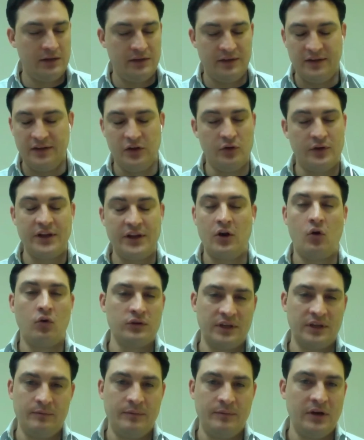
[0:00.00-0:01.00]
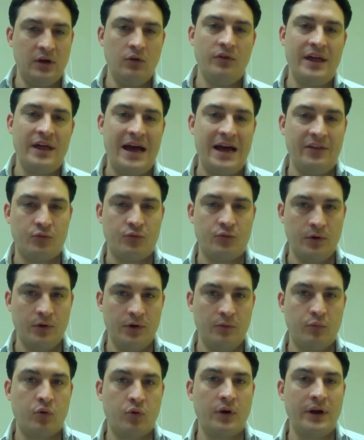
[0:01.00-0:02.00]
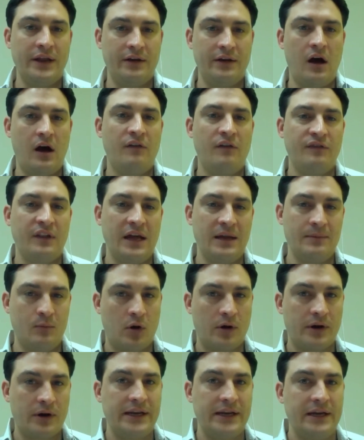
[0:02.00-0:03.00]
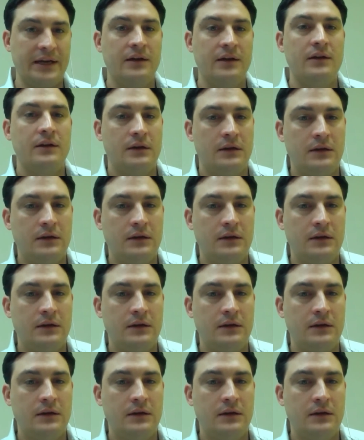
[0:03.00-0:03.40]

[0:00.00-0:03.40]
You can only build that through print, offline marketing.